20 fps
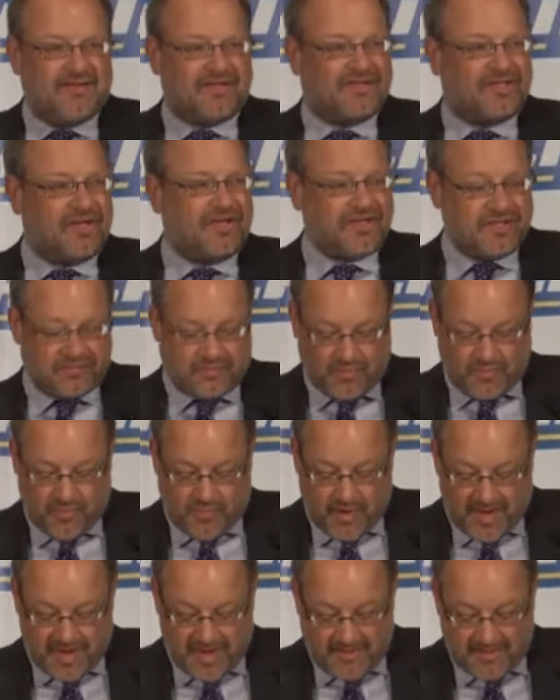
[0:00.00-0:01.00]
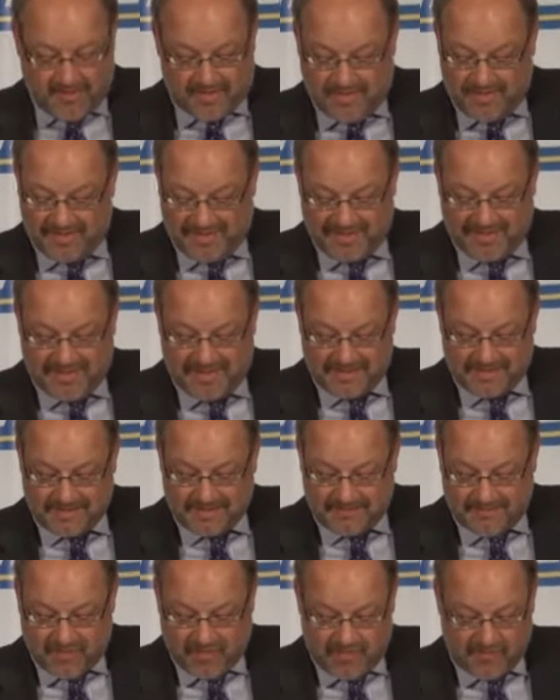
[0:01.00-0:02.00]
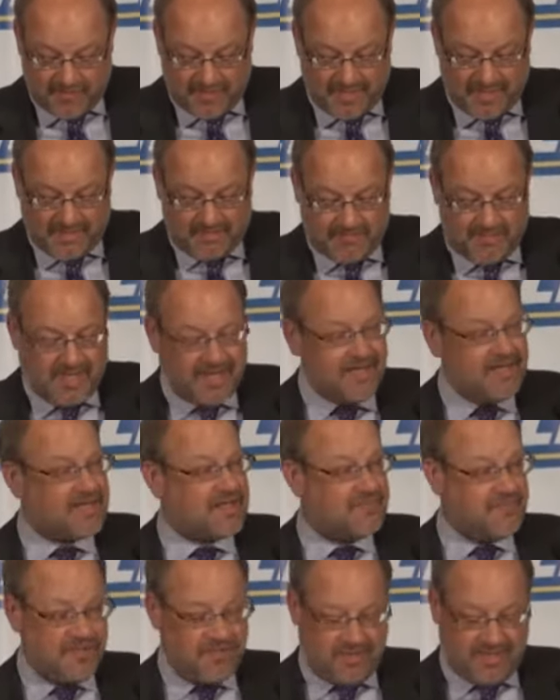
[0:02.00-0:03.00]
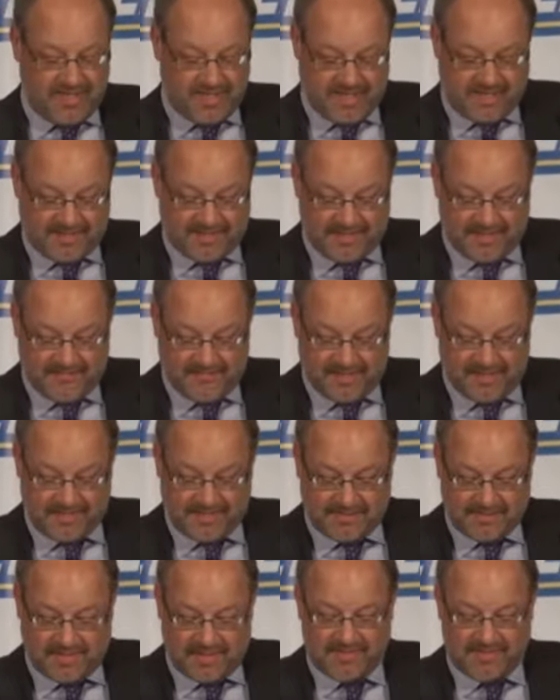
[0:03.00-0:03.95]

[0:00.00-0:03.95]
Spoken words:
The judges were wowed by Dan's involvement in many community activities,